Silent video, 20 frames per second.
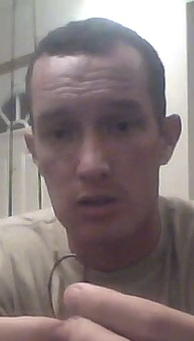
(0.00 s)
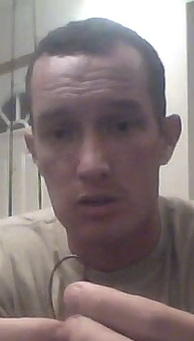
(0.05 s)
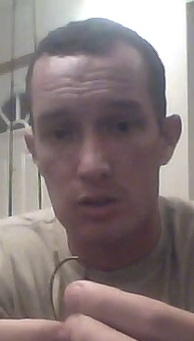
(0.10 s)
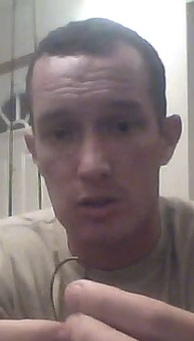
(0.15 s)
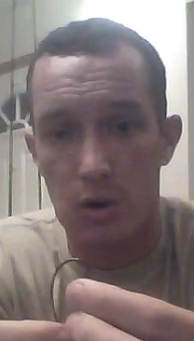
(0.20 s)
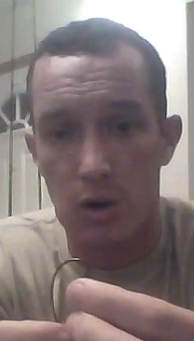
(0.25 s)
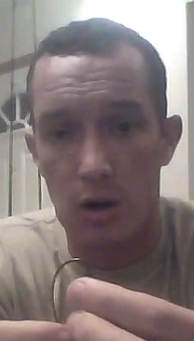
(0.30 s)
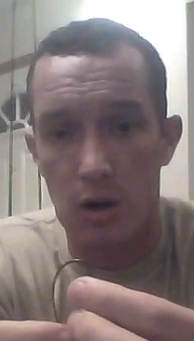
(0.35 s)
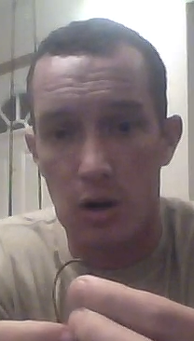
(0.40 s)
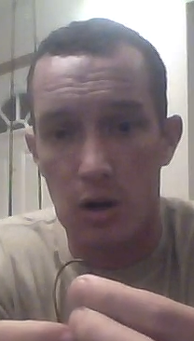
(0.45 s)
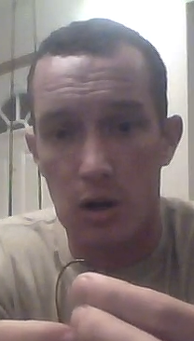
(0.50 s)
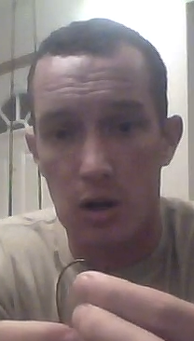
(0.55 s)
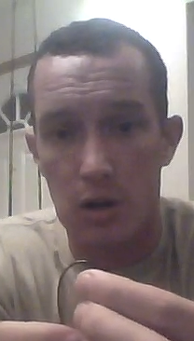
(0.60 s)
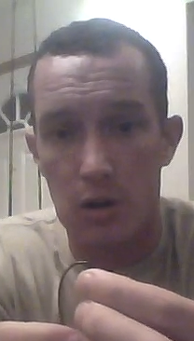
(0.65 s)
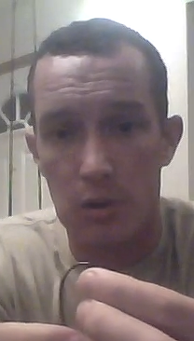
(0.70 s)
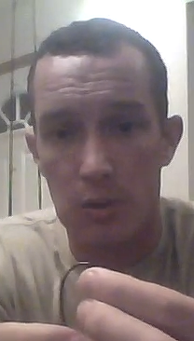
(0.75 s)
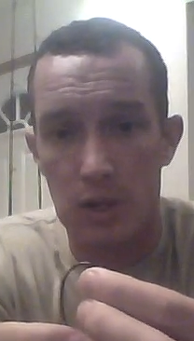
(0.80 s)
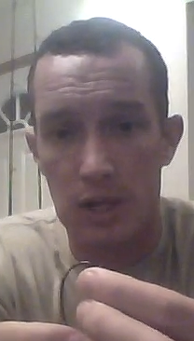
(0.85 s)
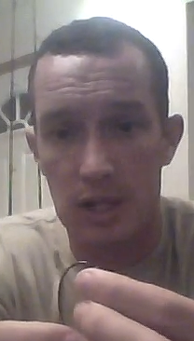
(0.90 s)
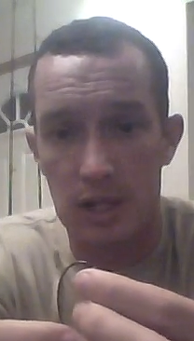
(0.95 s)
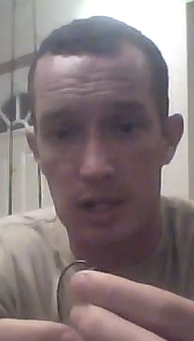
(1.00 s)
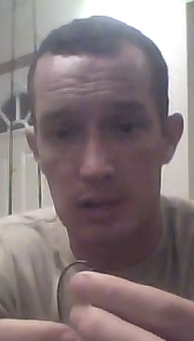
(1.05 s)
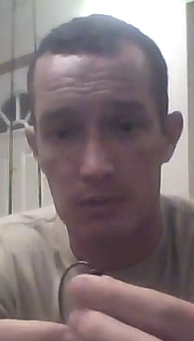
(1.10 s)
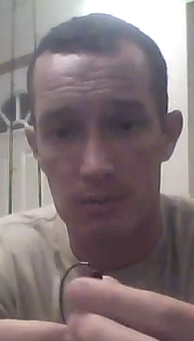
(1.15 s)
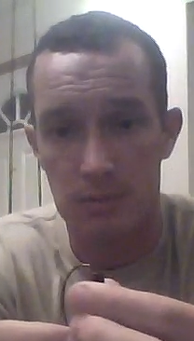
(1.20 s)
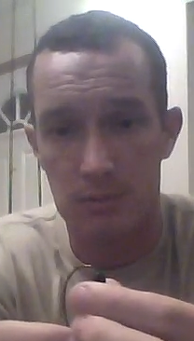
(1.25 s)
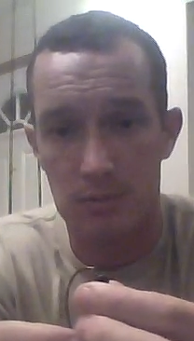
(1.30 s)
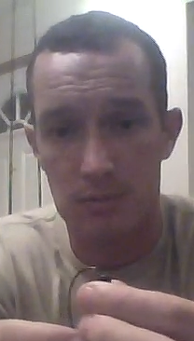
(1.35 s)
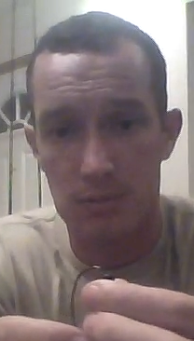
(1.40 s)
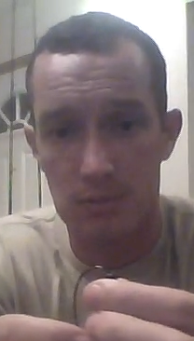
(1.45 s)
So go all the way
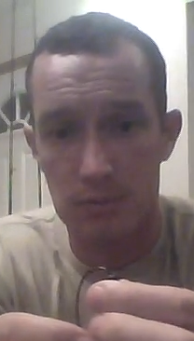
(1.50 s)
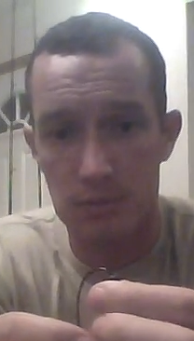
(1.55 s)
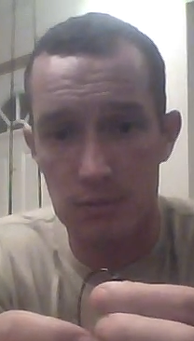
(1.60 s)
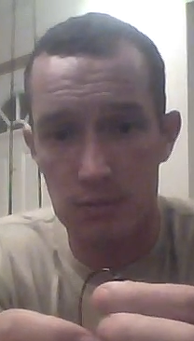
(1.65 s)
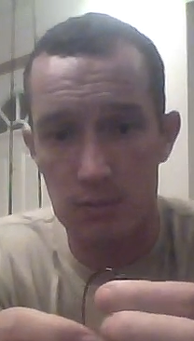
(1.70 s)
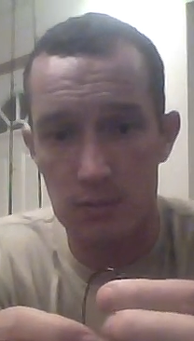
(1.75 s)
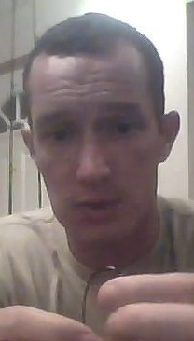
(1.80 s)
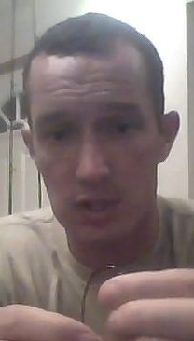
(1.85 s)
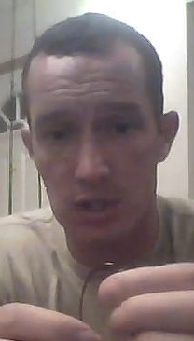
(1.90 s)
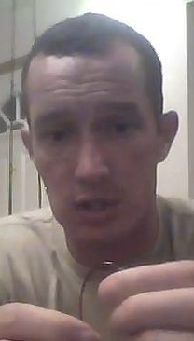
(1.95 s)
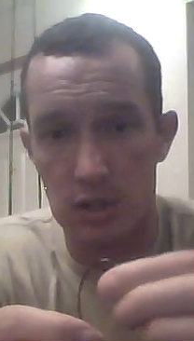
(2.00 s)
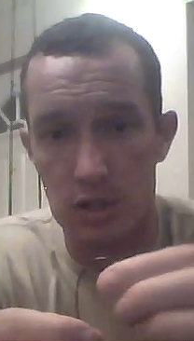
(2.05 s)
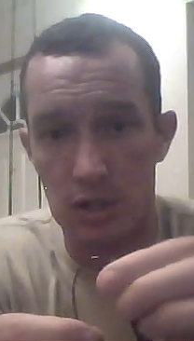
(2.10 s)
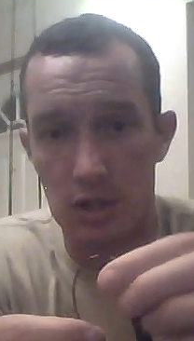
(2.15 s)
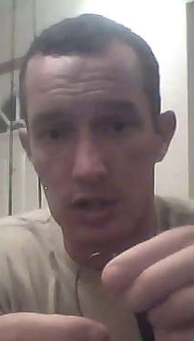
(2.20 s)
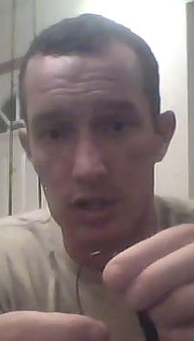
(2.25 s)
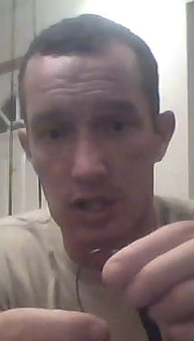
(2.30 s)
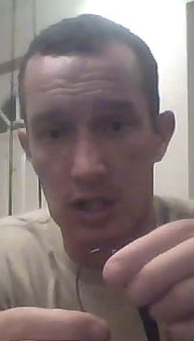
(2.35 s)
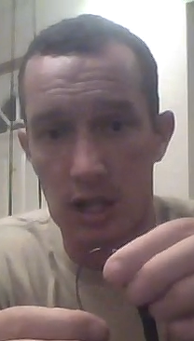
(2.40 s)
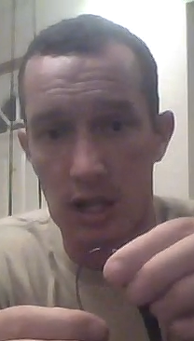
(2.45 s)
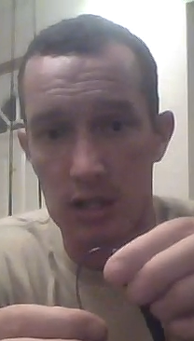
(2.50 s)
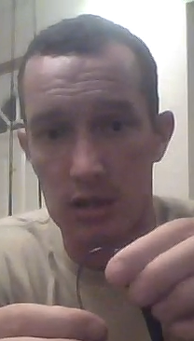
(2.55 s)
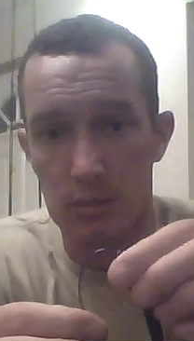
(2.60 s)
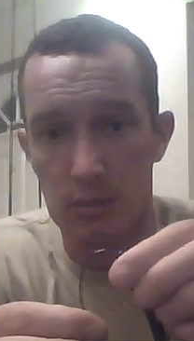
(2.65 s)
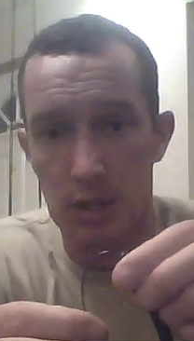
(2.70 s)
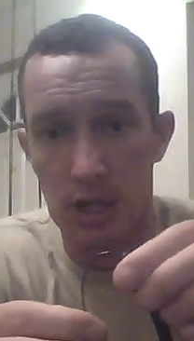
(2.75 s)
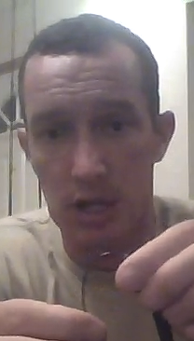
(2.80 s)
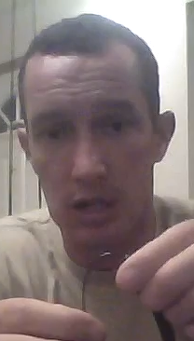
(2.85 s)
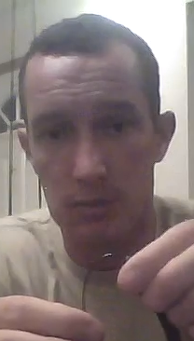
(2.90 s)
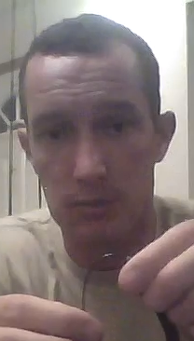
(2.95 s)
in, hook it out the
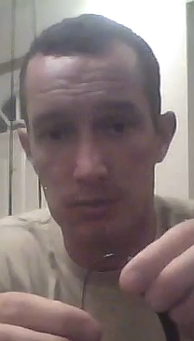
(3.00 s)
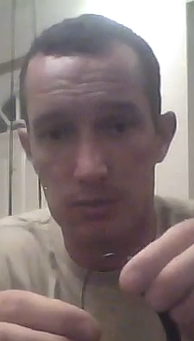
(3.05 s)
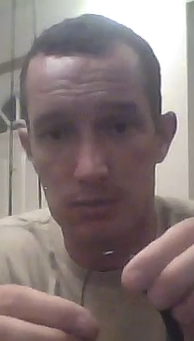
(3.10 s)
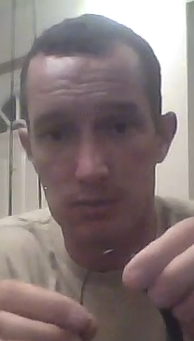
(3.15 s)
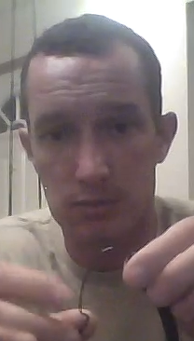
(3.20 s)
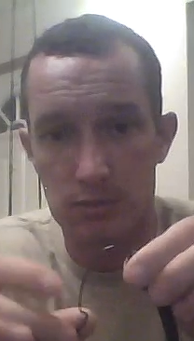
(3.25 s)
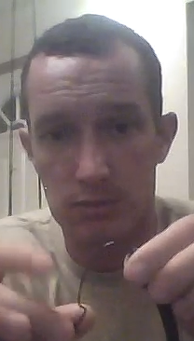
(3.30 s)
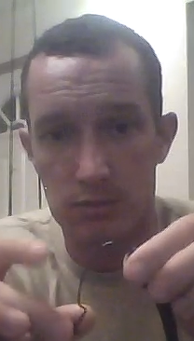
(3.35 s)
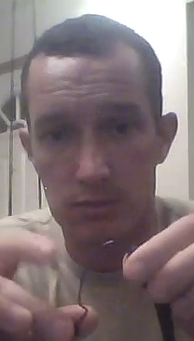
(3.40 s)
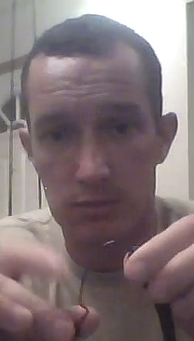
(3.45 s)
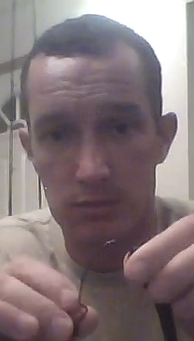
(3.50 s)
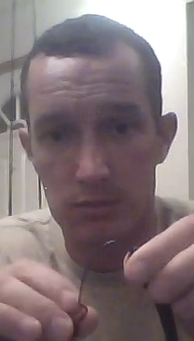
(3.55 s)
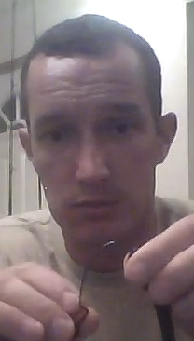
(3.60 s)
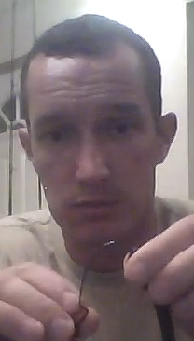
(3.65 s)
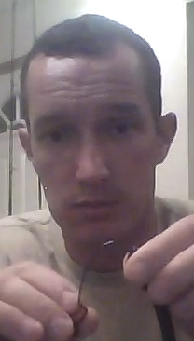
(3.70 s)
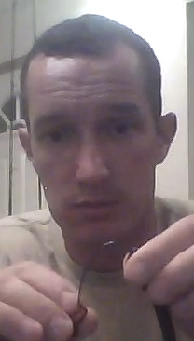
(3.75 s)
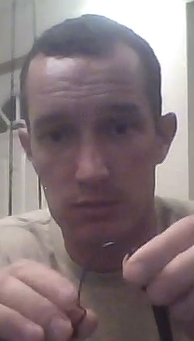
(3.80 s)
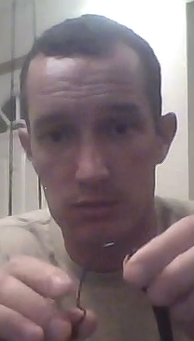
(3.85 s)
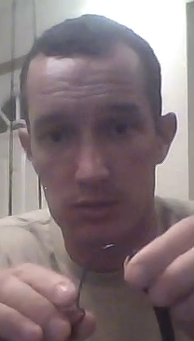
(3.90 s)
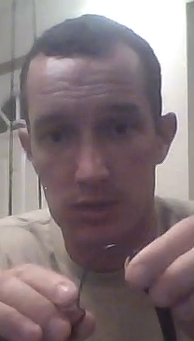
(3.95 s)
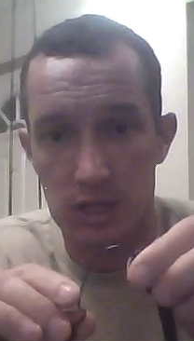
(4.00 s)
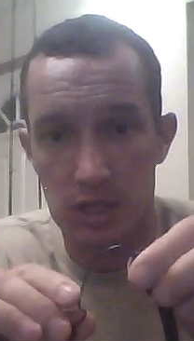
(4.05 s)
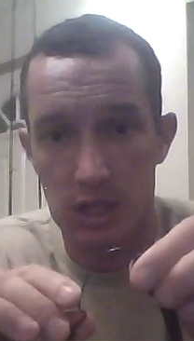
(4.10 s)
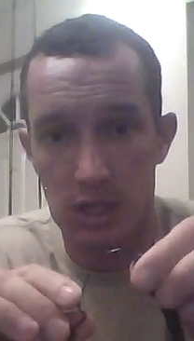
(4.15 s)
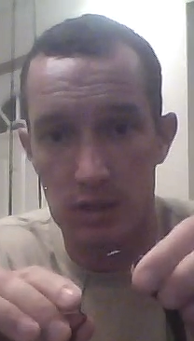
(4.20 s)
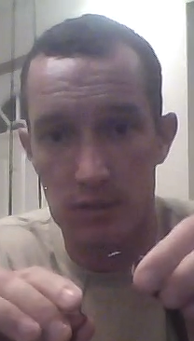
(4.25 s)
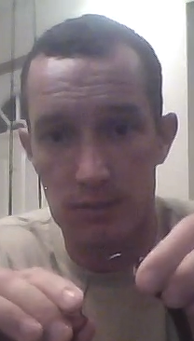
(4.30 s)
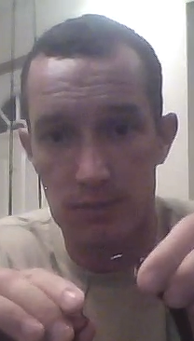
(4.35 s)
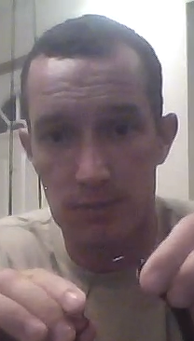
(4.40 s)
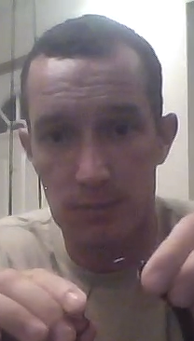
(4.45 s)
bottom.
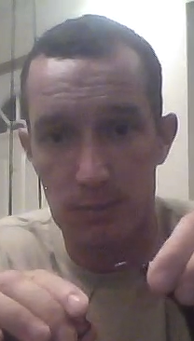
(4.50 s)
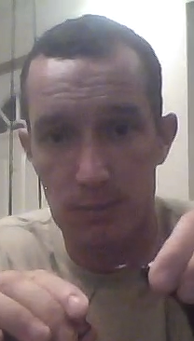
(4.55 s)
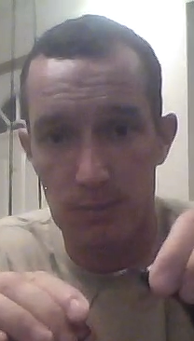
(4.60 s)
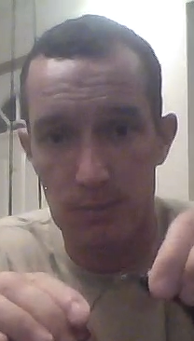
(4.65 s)
Okay.